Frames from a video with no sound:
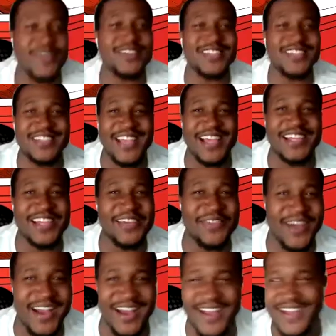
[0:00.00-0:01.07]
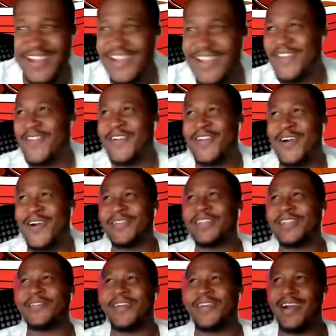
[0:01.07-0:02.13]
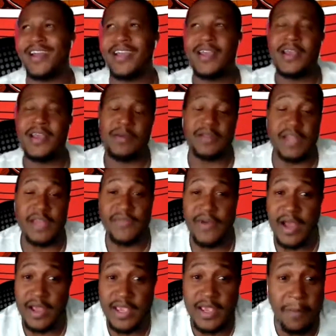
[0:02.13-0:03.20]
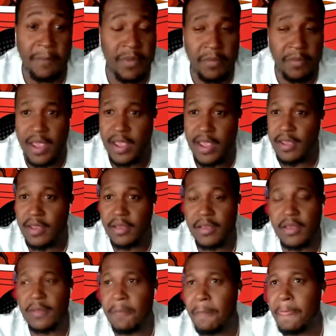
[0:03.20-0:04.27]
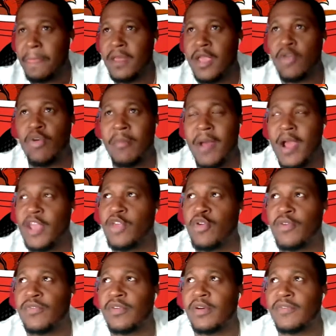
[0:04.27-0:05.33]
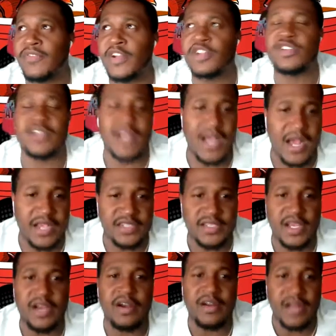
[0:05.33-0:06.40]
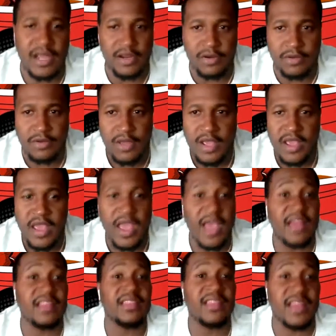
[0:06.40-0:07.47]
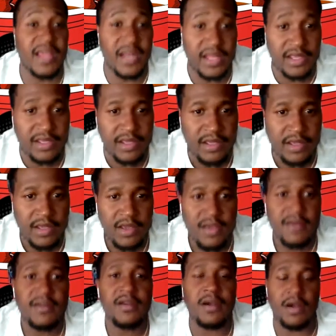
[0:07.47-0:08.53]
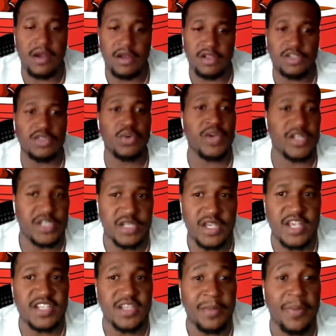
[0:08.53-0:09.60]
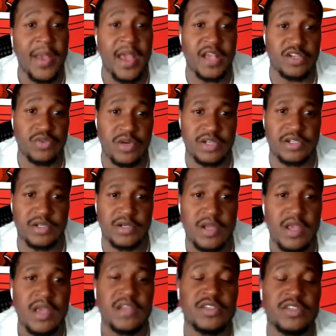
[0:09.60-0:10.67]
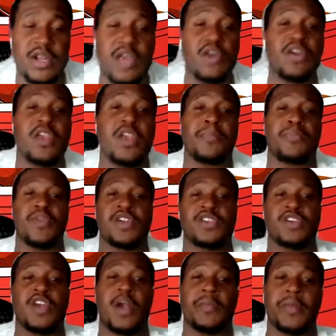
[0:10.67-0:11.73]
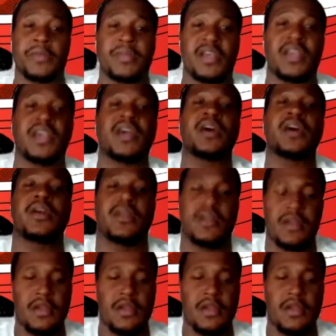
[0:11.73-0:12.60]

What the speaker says: was to say Levi. We call him Levi. Levi, he remind you of Fletcher Cox, Aaron Donald. Athletic, twitchy. He's a pass rusher. So they're gonna get pressure coming up the gut.